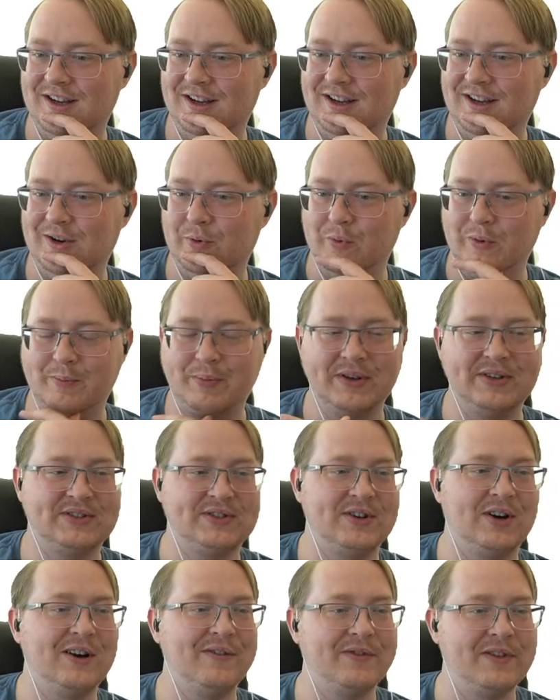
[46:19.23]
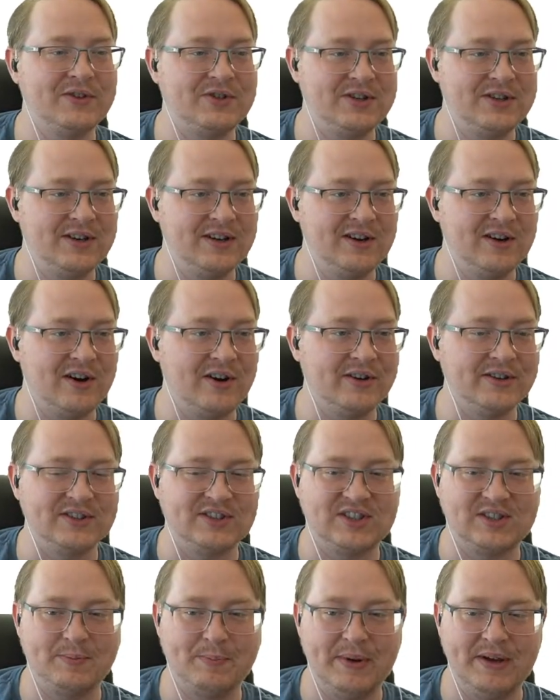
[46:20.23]
We're pissed off that she didn't call it
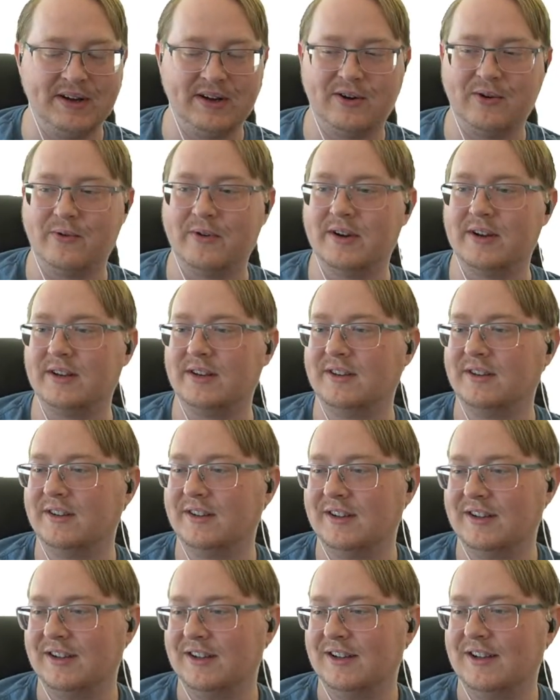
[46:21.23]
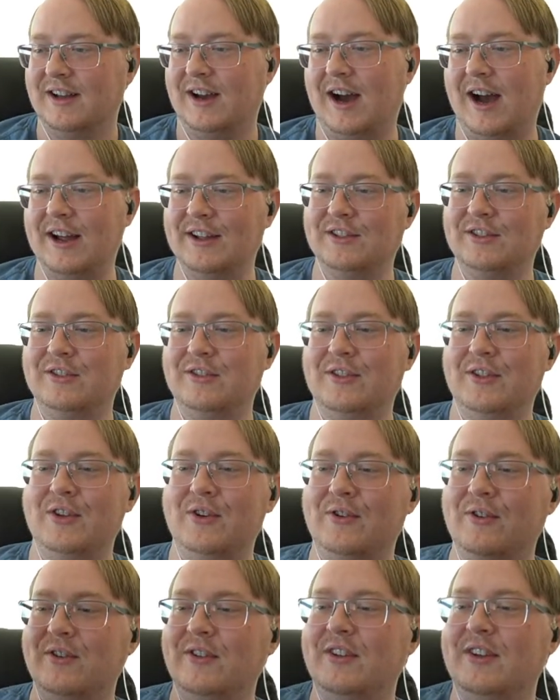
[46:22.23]
Spitcoin. I
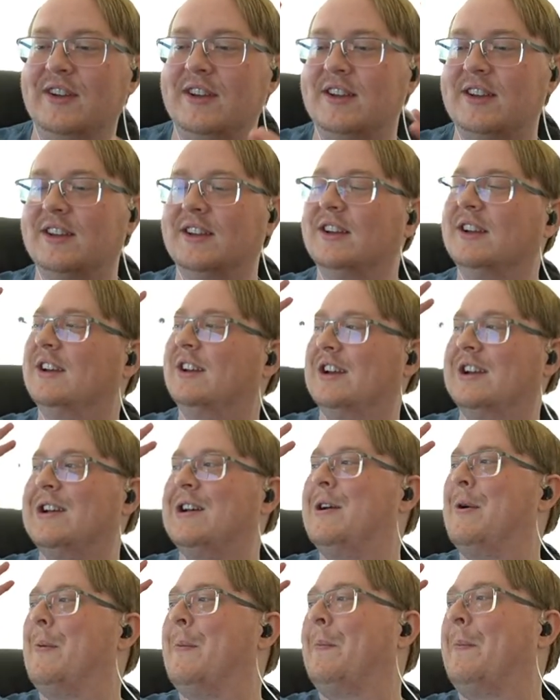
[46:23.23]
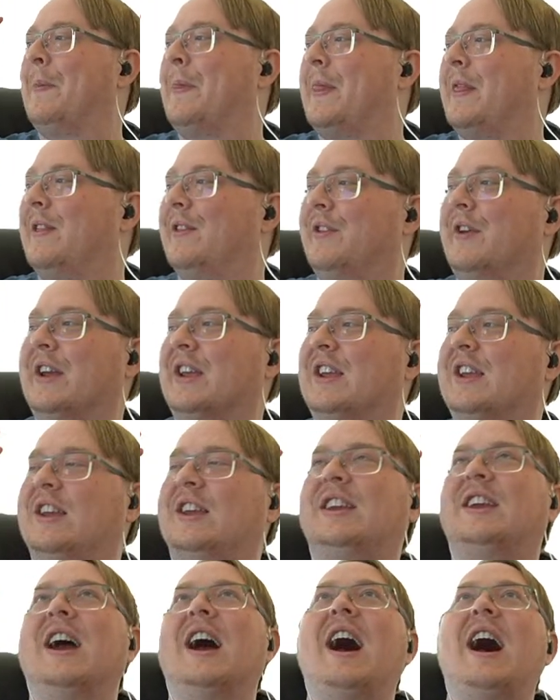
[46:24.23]
literally
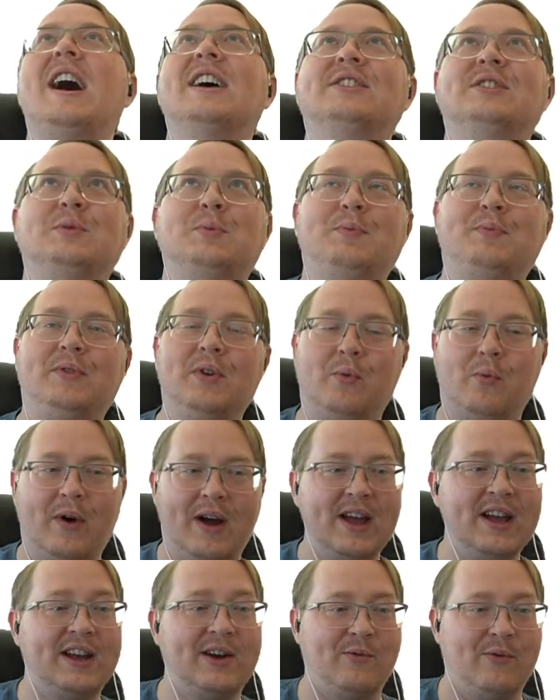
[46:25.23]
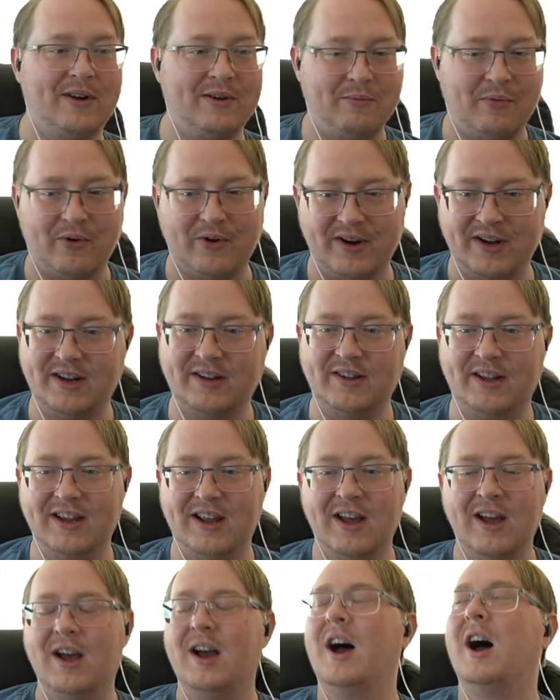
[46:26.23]
gasped awake one morning, like,
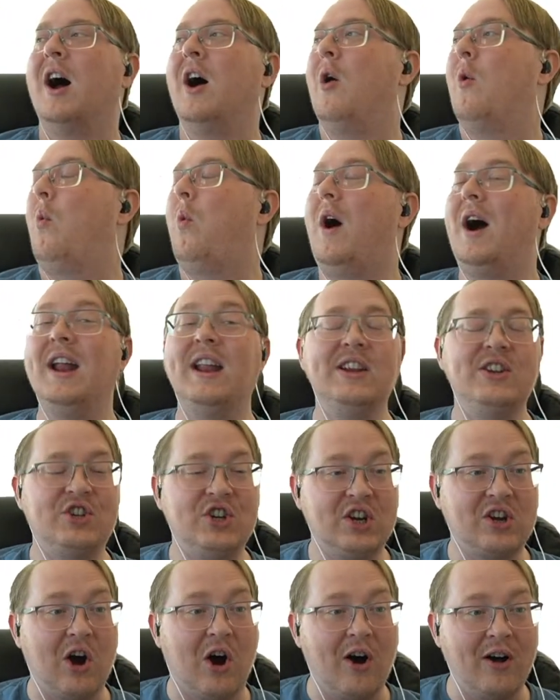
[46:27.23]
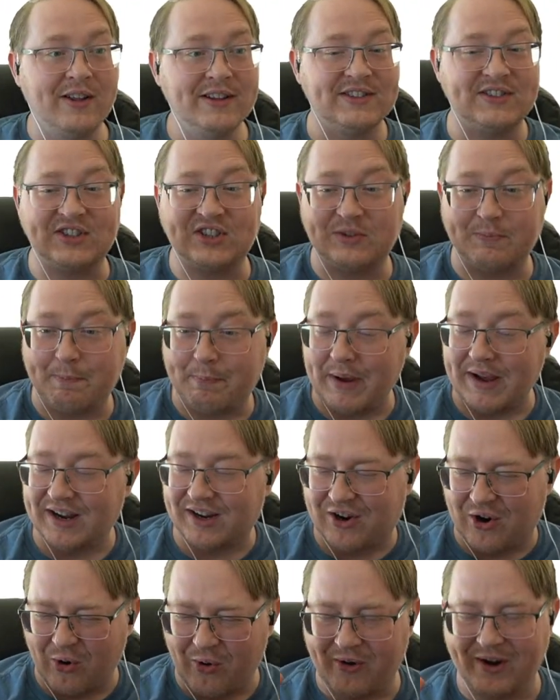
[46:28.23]
why did she call it
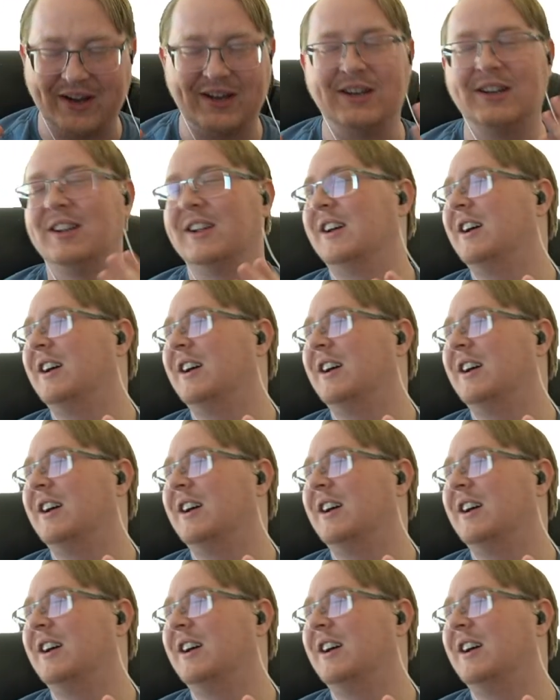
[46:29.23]
Spitcoin?